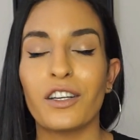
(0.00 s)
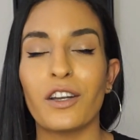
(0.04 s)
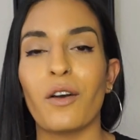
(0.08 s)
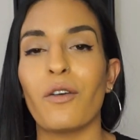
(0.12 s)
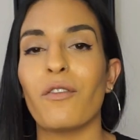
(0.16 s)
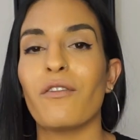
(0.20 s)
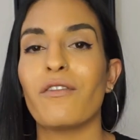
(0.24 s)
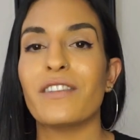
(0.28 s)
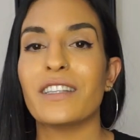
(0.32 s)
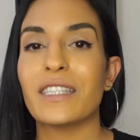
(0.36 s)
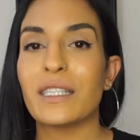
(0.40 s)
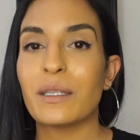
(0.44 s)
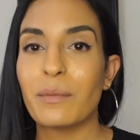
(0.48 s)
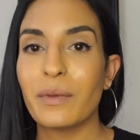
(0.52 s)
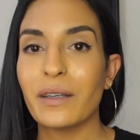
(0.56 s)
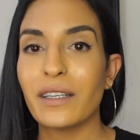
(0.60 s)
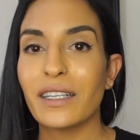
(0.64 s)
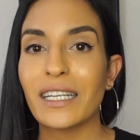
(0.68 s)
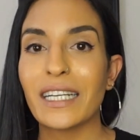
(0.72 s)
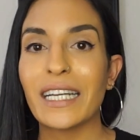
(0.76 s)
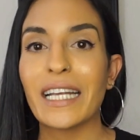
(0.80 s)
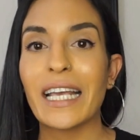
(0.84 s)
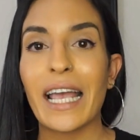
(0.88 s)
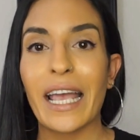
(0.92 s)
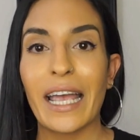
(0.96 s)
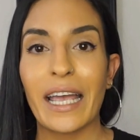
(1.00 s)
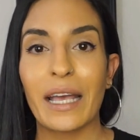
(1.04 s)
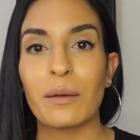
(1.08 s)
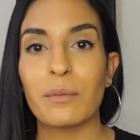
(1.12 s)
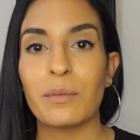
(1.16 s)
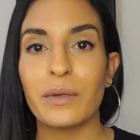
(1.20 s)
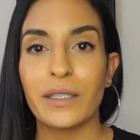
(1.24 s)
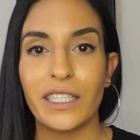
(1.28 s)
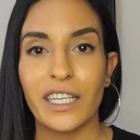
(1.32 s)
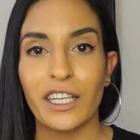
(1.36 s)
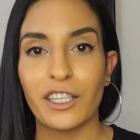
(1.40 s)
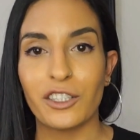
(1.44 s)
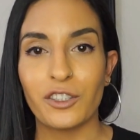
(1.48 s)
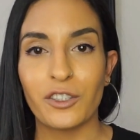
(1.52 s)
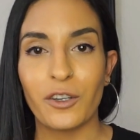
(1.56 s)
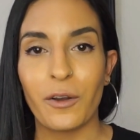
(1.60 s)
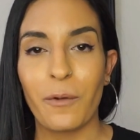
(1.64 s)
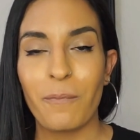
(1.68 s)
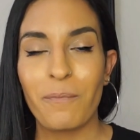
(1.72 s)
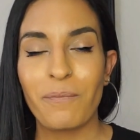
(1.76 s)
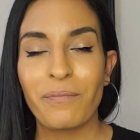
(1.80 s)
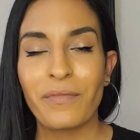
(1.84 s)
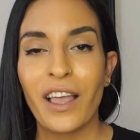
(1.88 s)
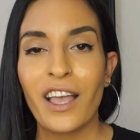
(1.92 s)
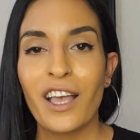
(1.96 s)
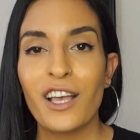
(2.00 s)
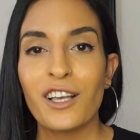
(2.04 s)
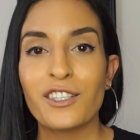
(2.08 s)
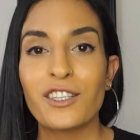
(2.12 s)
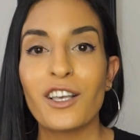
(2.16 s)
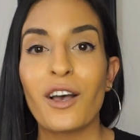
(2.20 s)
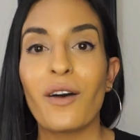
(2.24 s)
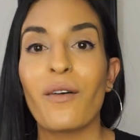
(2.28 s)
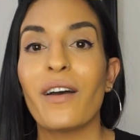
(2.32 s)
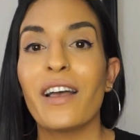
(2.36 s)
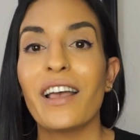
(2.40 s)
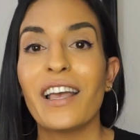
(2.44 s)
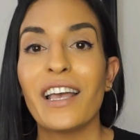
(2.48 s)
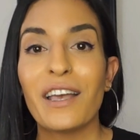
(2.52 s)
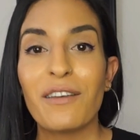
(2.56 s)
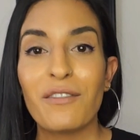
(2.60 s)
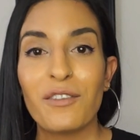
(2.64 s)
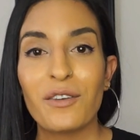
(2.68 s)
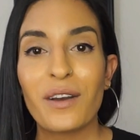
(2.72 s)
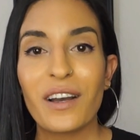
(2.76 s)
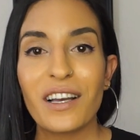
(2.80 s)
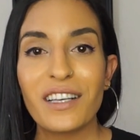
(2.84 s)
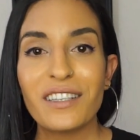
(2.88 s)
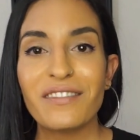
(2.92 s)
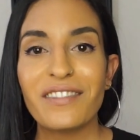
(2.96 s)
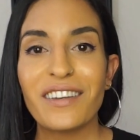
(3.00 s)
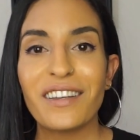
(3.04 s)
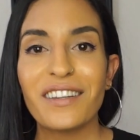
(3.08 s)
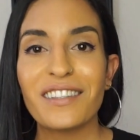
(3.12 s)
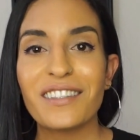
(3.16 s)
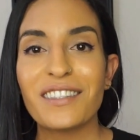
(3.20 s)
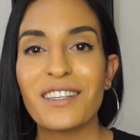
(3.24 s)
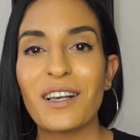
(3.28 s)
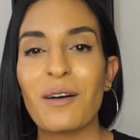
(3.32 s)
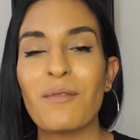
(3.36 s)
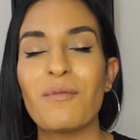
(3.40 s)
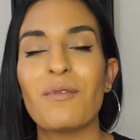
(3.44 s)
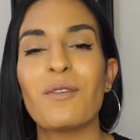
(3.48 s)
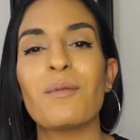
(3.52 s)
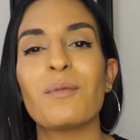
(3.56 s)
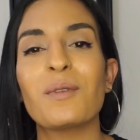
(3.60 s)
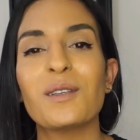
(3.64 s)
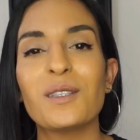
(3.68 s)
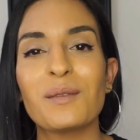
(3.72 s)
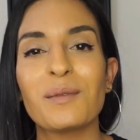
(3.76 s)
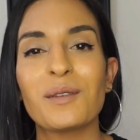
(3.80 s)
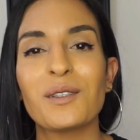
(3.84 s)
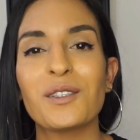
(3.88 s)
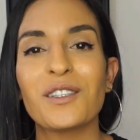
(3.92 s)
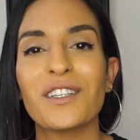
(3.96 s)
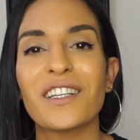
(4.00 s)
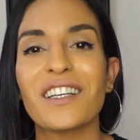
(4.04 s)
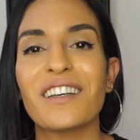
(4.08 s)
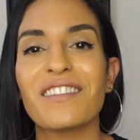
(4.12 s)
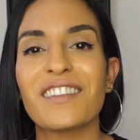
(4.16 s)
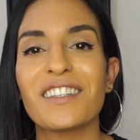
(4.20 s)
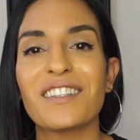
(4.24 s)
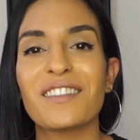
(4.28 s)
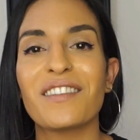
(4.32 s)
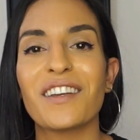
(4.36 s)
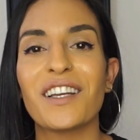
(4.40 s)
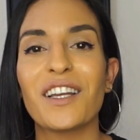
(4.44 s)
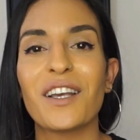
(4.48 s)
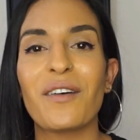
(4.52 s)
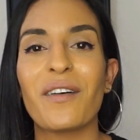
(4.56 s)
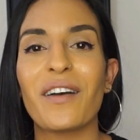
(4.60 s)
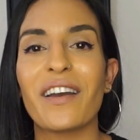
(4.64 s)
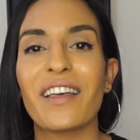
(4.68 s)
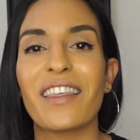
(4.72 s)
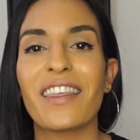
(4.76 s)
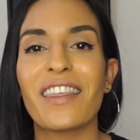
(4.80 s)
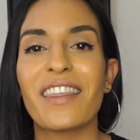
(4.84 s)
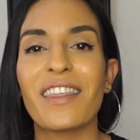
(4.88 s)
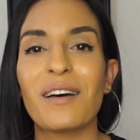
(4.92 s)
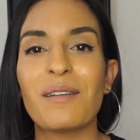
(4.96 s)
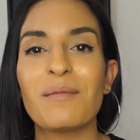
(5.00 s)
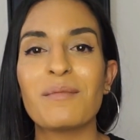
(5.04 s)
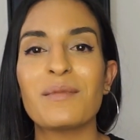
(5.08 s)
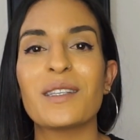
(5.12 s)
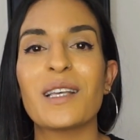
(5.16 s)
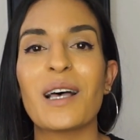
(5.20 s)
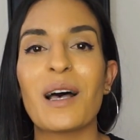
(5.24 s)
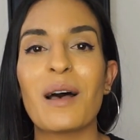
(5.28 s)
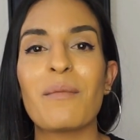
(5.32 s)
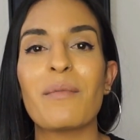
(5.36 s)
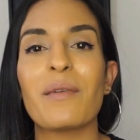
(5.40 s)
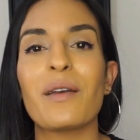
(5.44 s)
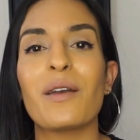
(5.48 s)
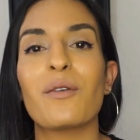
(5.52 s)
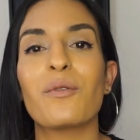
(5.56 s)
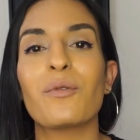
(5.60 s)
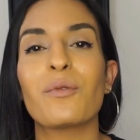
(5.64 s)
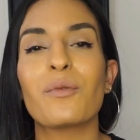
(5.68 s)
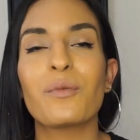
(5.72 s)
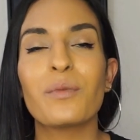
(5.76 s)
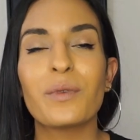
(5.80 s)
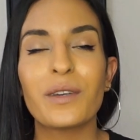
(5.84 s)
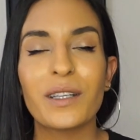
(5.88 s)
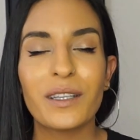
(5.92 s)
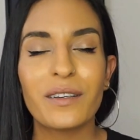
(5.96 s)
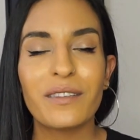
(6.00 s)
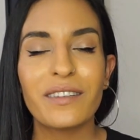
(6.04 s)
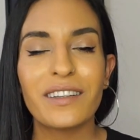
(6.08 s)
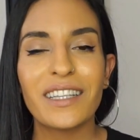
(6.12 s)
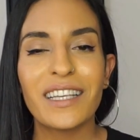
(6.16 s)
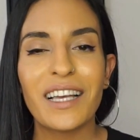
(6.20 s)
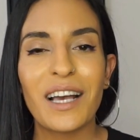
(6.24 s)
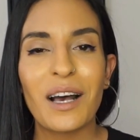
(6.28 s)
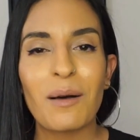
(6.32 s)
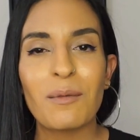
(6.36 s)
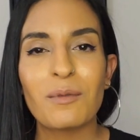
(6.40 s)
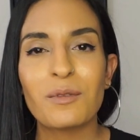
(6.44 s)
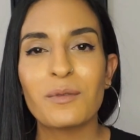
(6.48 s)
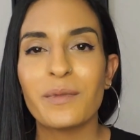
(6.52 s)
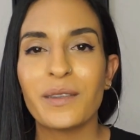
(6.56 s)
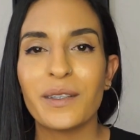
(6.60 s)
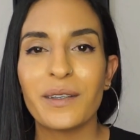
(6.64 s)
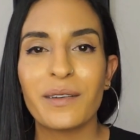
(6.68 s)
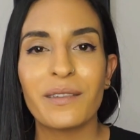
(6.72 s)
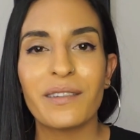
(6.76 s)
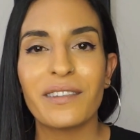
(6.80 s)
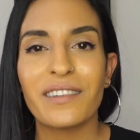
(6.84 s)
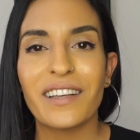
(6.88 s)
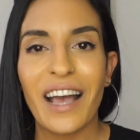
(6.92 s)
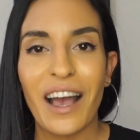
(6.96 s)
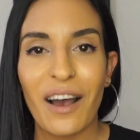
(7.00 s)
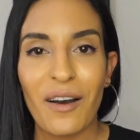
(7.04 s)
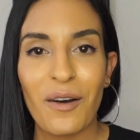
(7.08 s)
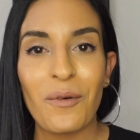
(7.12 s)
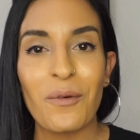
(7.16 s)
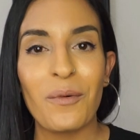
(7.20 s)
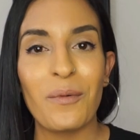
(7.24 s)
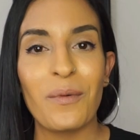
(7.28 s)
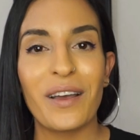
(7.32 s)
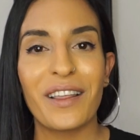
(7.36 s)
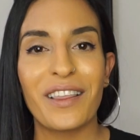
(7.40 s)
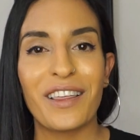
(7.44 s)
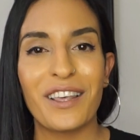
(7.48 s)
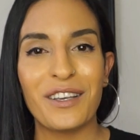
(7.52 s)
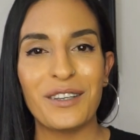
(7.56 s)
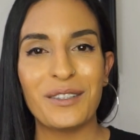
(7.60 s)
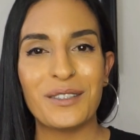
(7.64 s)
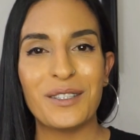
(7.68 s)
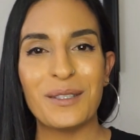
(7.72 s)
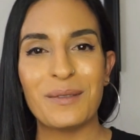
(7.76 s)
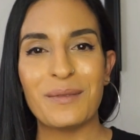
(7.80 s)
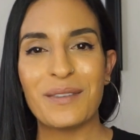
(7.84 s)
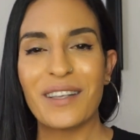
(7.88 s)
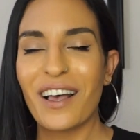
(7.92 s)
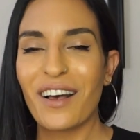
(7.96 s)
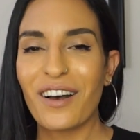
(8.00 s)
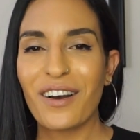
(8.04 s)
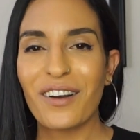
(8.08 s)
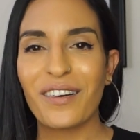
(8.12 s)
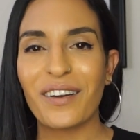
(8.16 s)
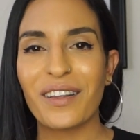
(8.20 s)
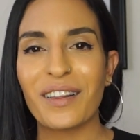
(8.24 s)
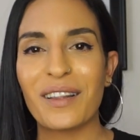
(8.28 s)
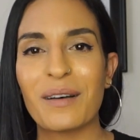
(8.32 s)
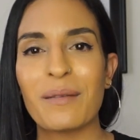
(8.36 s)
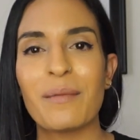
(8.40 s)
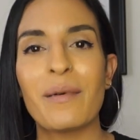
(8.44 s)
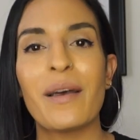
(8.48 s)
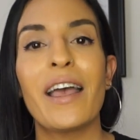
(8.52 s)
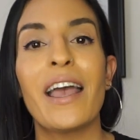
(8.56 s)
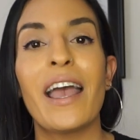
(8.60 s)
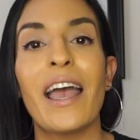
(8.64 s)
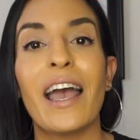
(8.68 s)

visibility and potential. So if you guys found this helpful, please make sure to give this video a thumbs up. It really, really helps me out with YouTube's algorithm.